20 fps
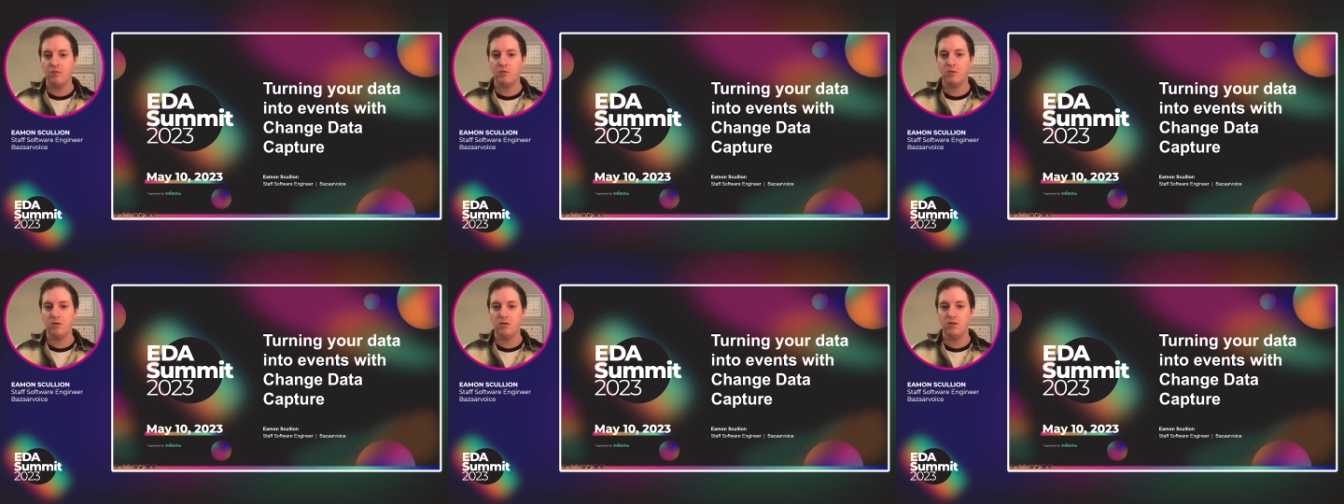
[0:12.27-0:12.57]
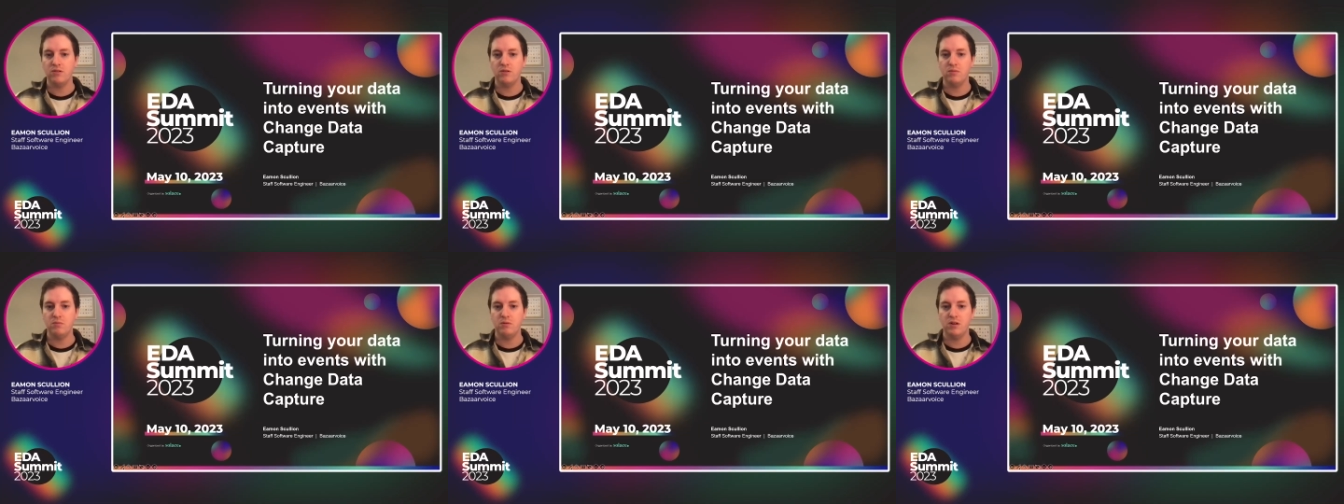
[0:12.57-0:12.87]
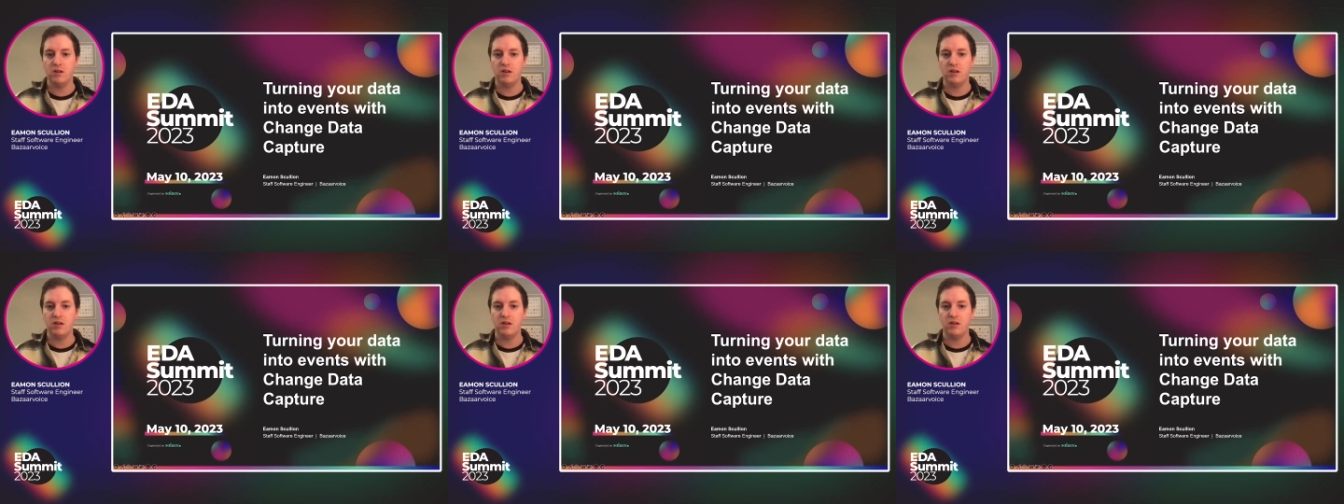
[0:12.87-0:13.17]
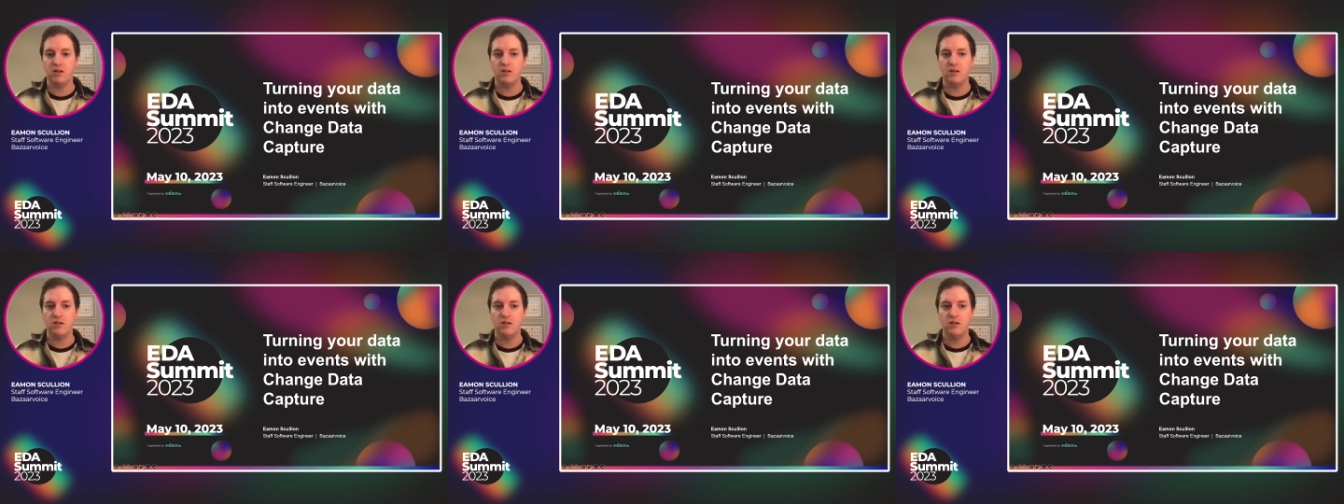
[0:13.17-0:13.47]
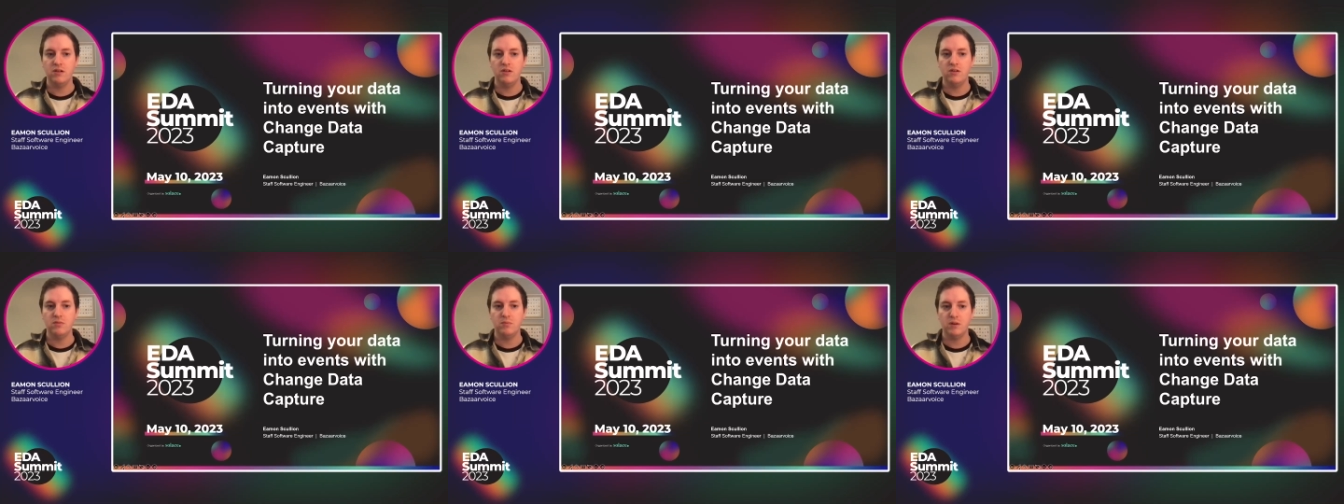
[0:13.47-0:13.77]
I'm going to be
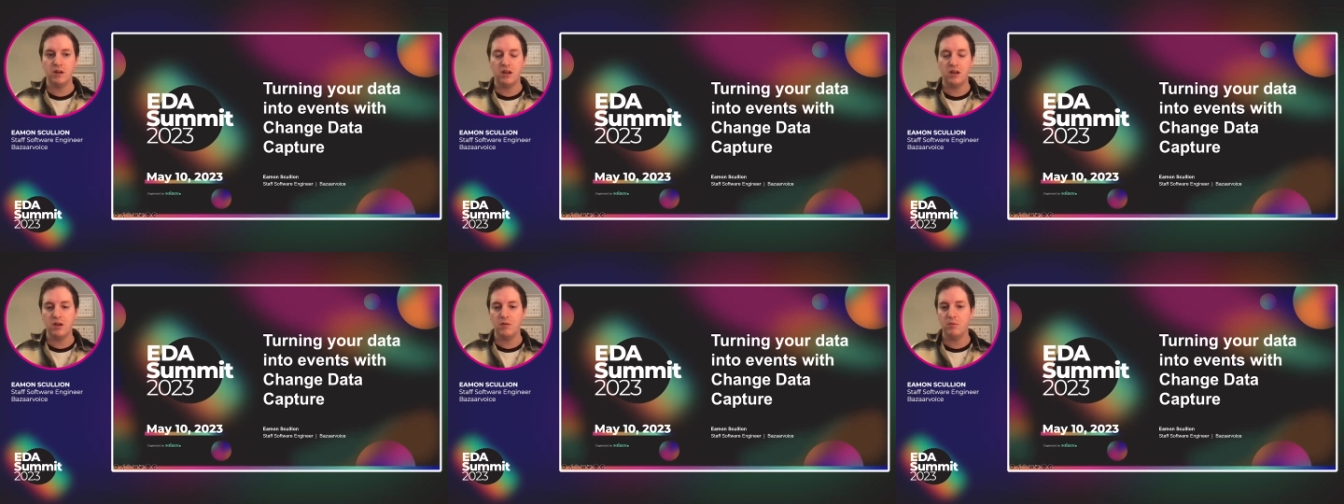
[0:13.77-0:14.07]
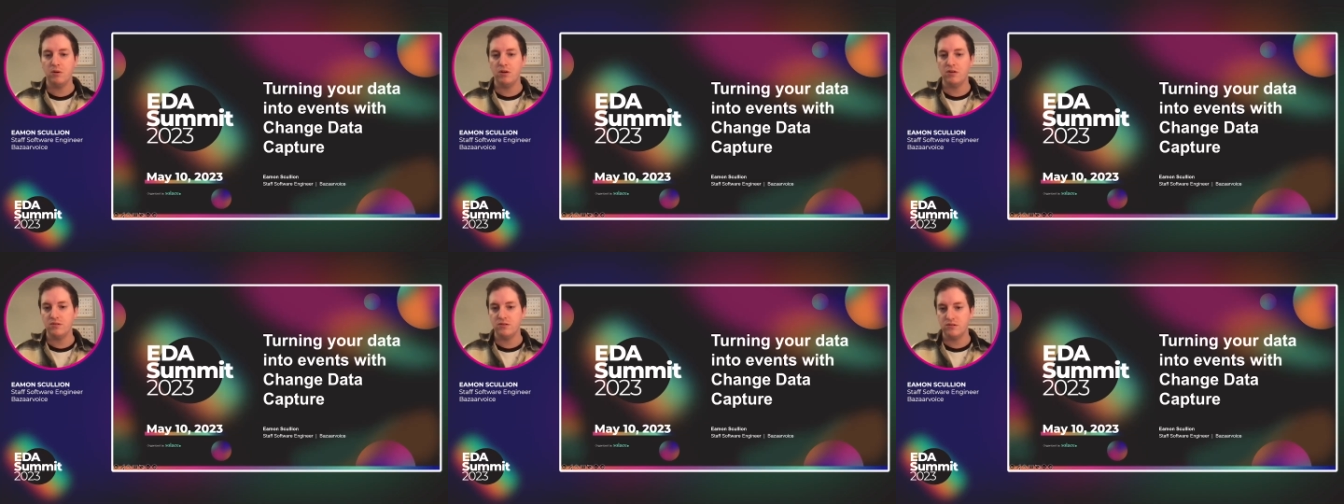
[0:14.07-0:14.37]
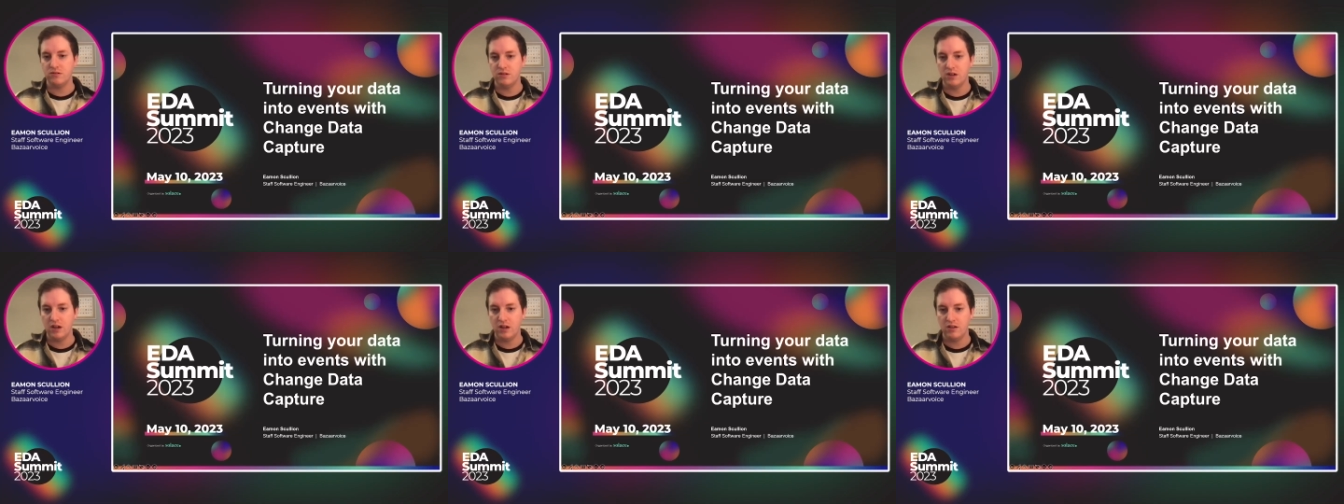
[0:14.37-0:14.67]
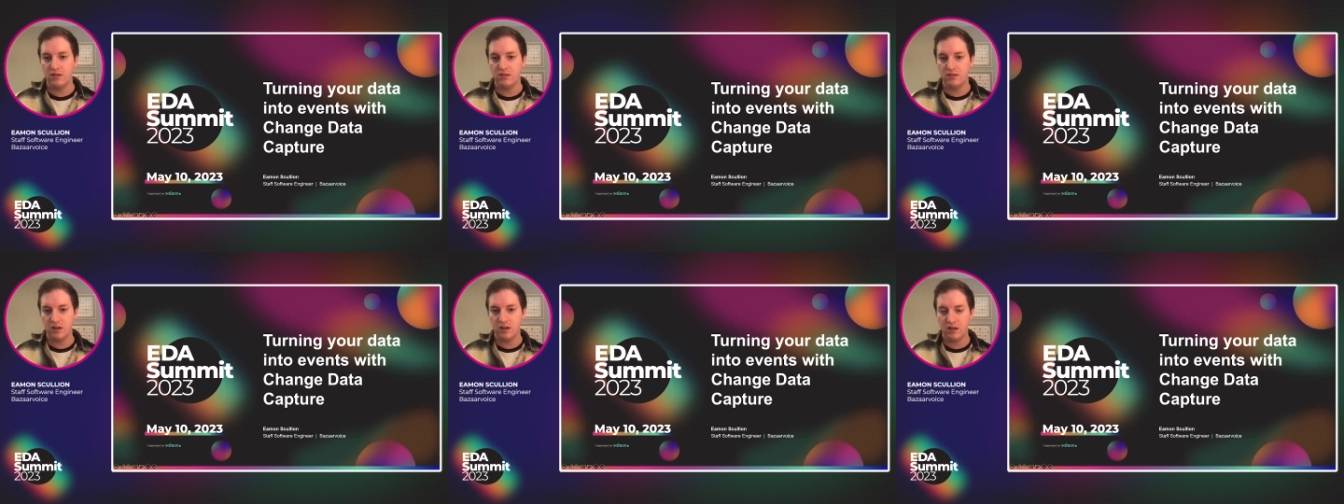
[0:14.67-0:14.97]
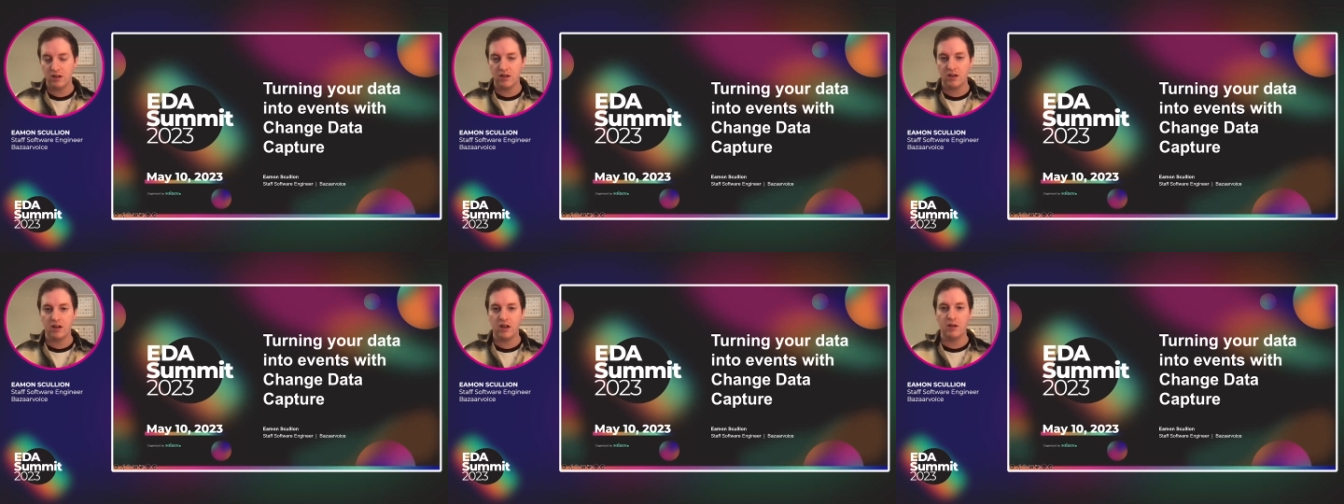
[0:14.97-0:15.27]
speaking about change
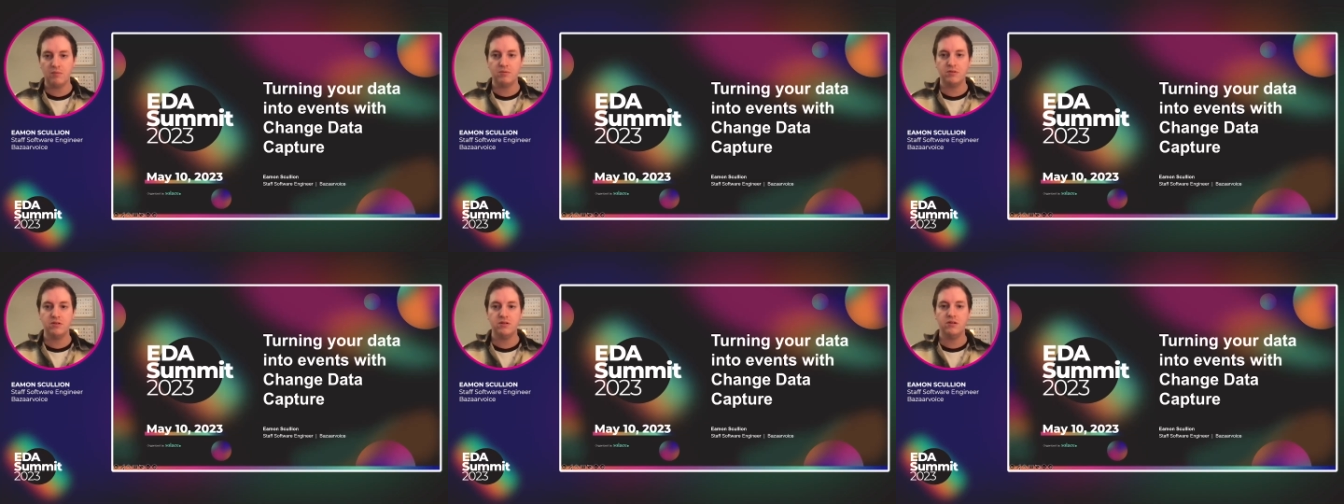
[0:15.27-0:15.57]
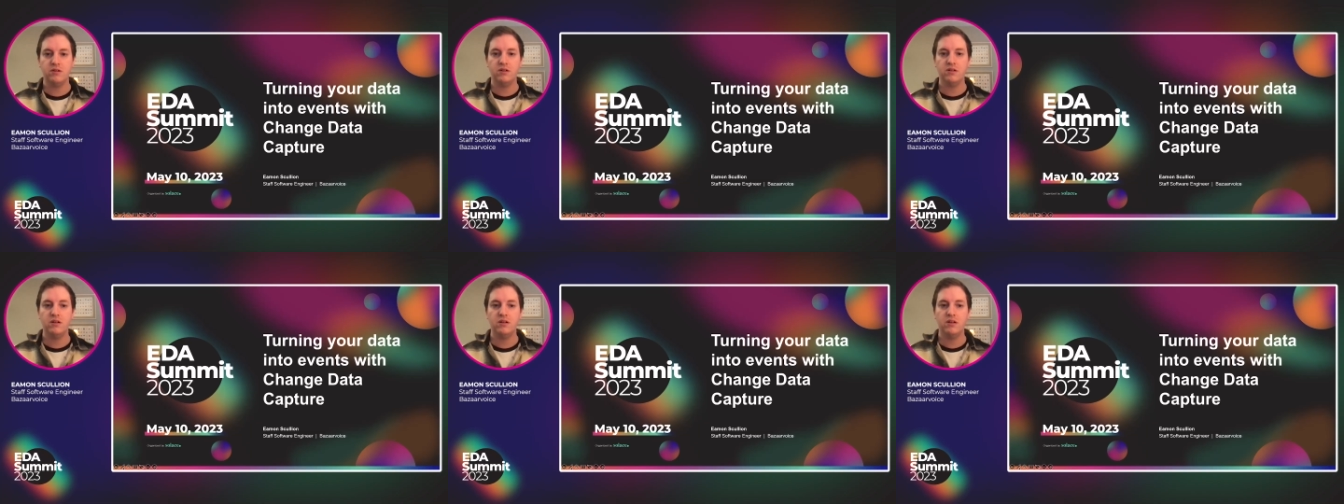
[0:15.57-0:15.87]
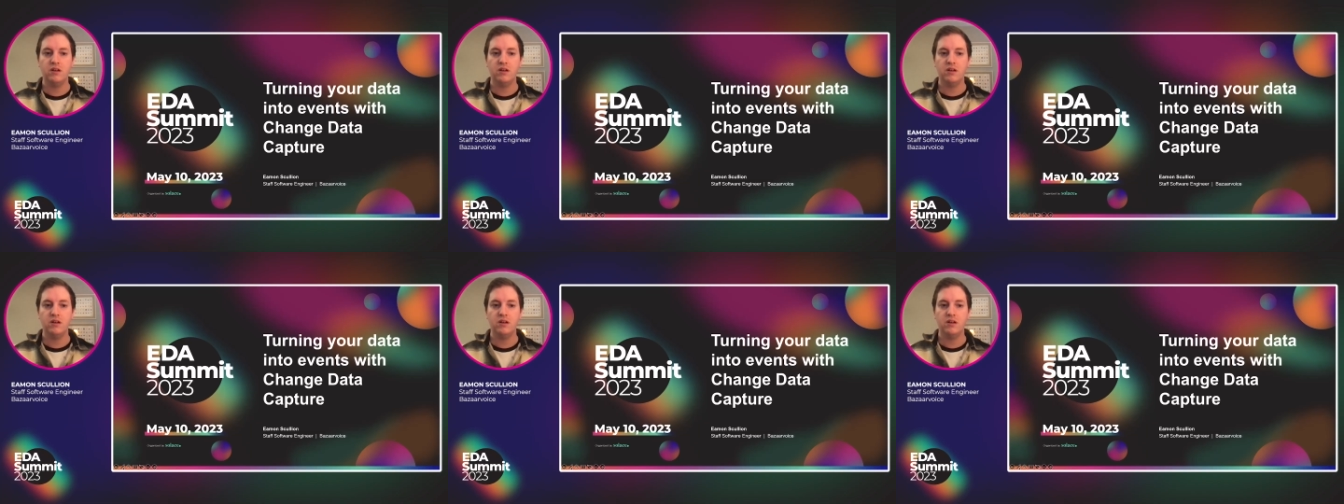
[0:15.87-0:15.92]
data capture